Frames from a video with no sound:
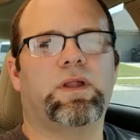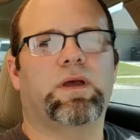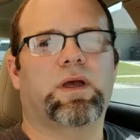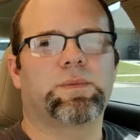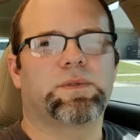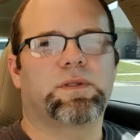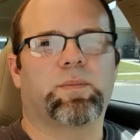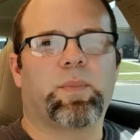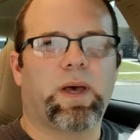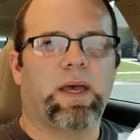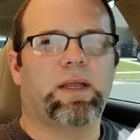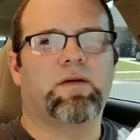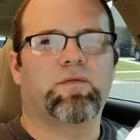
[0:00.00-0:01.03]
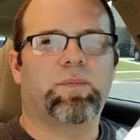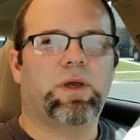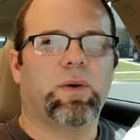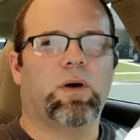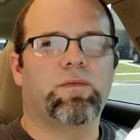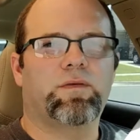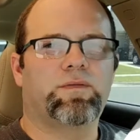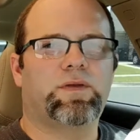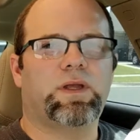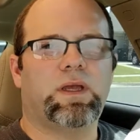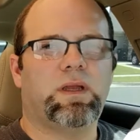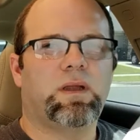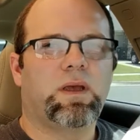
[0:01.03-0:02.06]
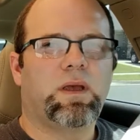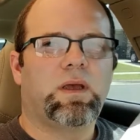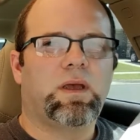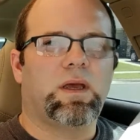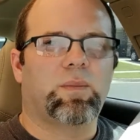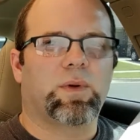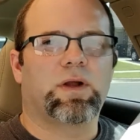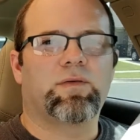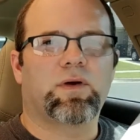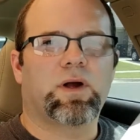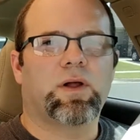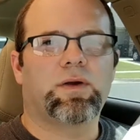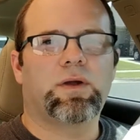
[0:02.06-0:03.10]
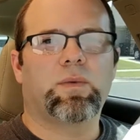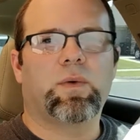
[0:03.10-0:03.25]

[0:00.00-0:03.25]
that comes with a pint of POR 15 in whatever color you